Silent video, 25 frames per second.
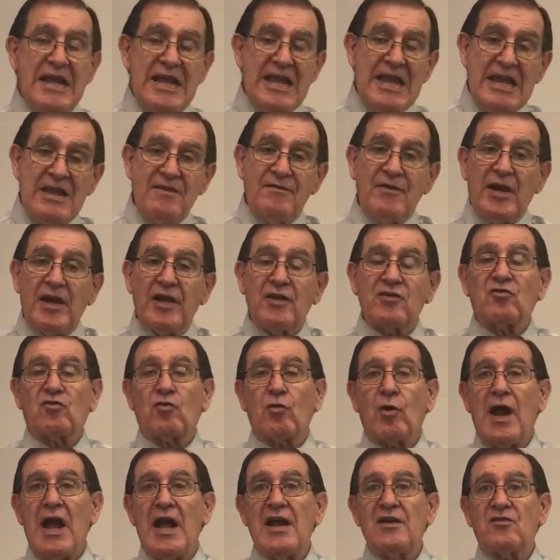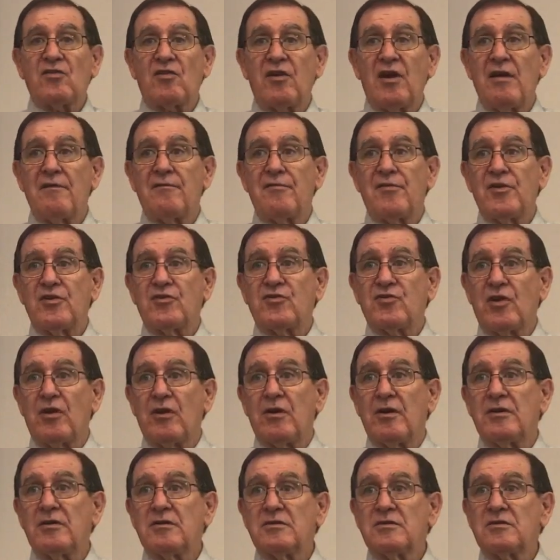even as Christ loved the
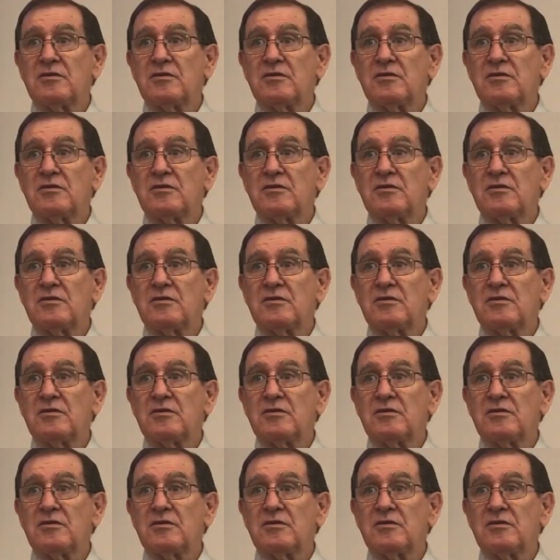church.